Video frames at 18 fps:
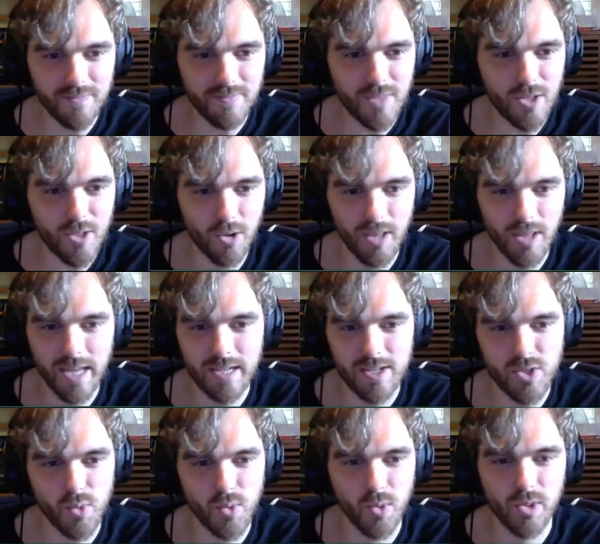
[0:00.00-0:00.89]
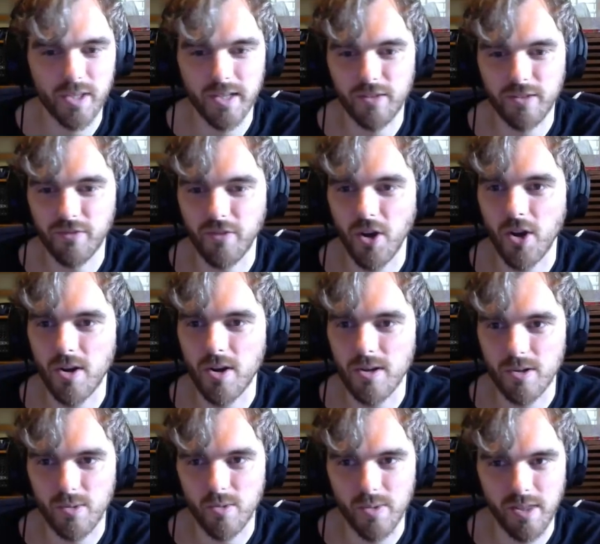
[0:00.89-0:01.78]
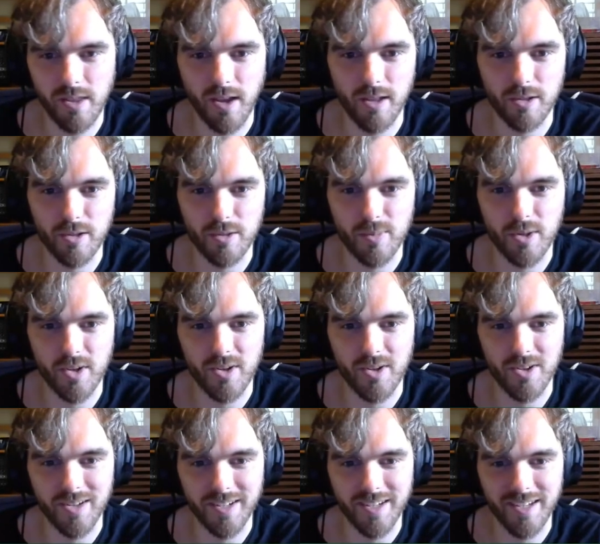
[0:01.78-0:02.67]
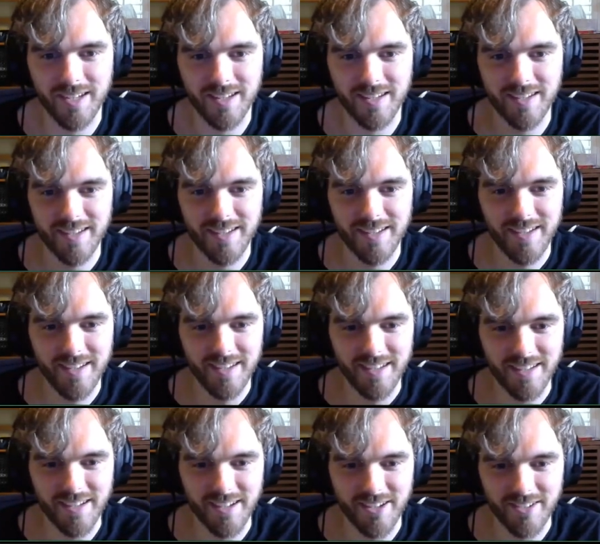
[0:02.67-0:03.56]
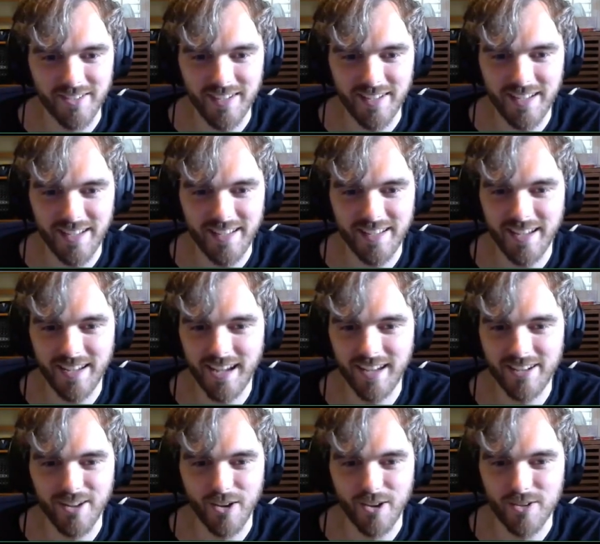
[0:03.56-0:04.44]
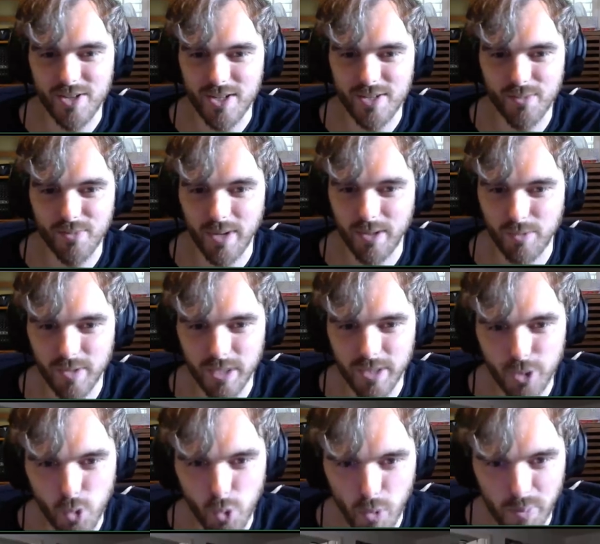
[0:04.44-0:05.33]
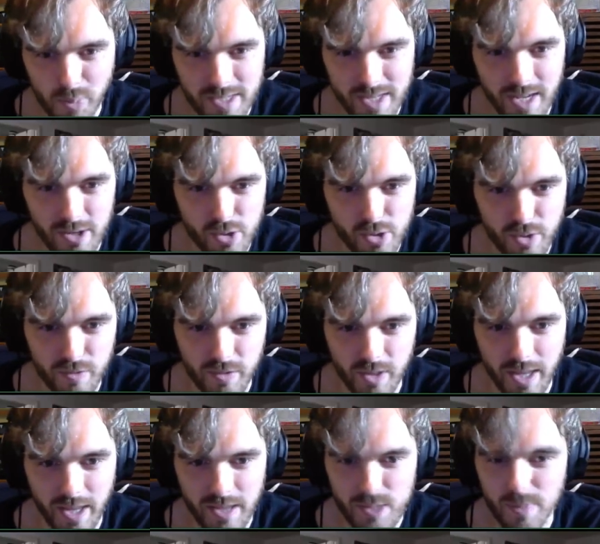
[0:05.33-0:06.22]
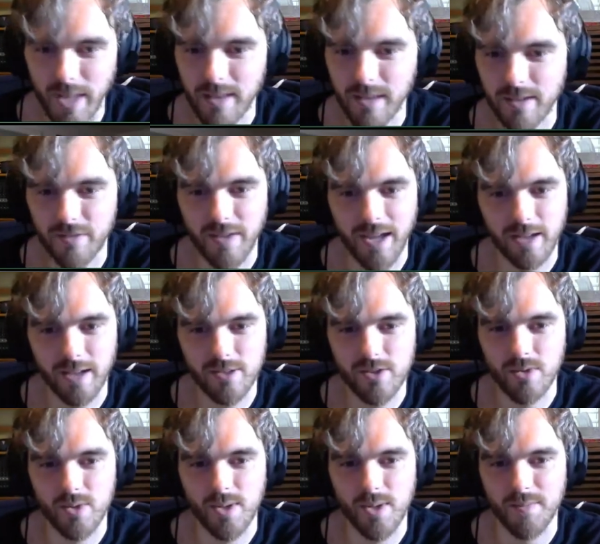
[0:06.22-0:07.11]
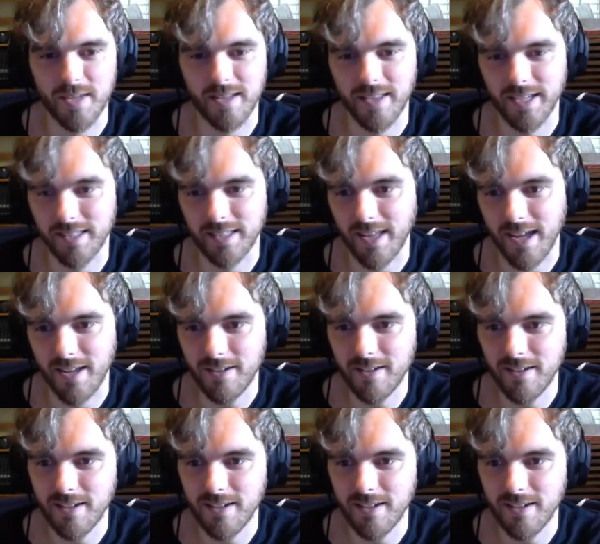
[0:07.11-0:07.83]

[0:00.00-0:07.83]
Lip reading: or like a swirling fog with color burn can, I don't know, just like really cool potential for like spell effects or something like that.